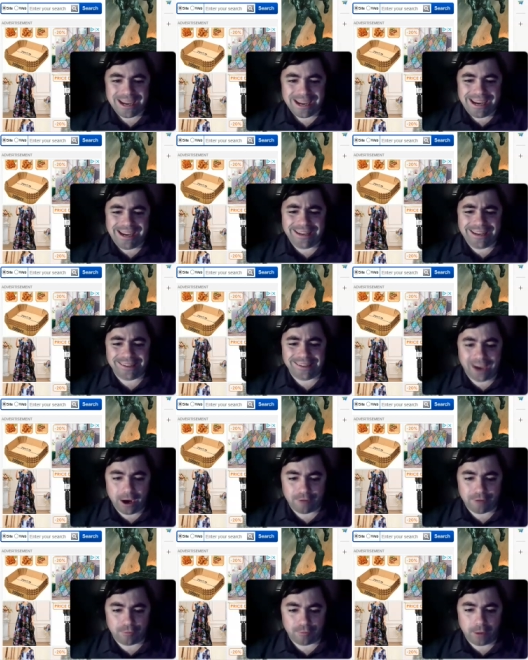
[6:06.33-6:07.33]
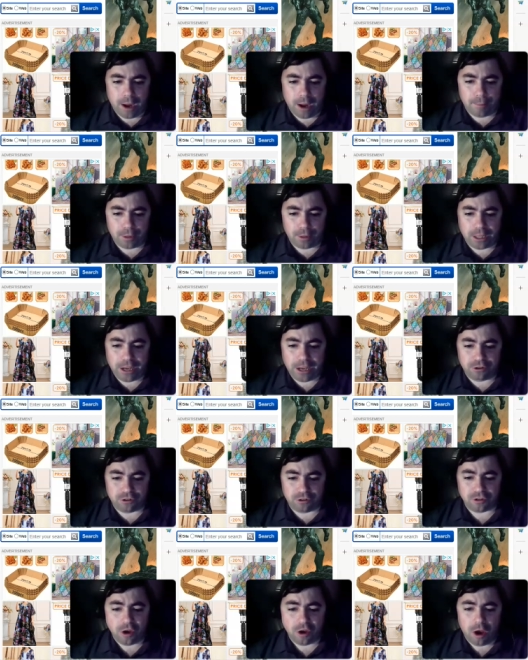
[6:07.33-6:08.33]
He died from
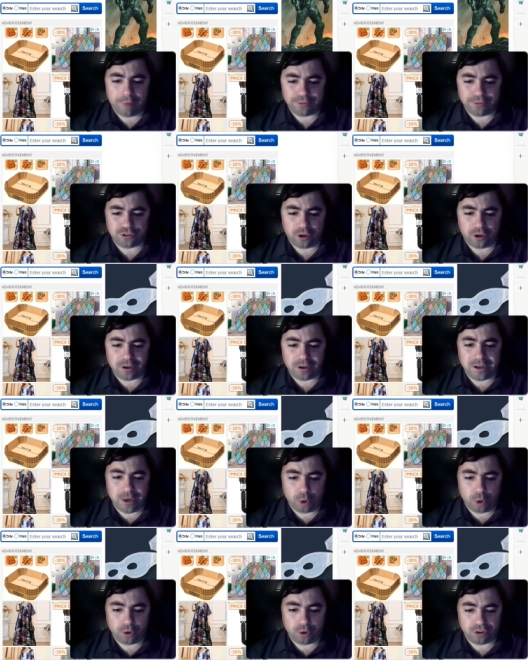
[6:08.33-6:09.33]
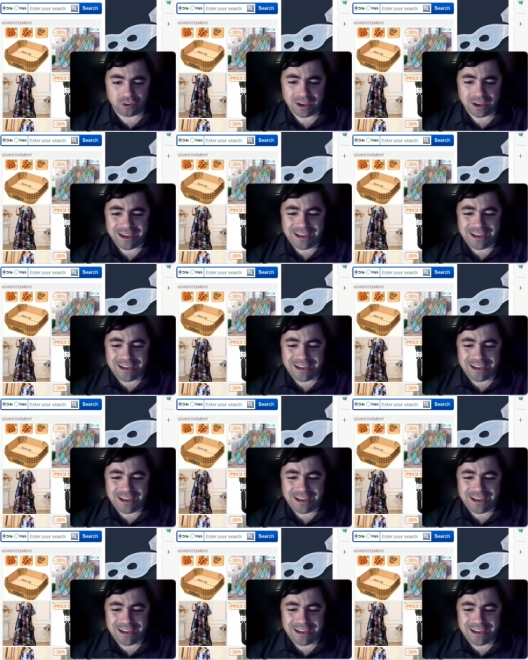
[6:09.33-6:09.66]
complications of a sudden illness.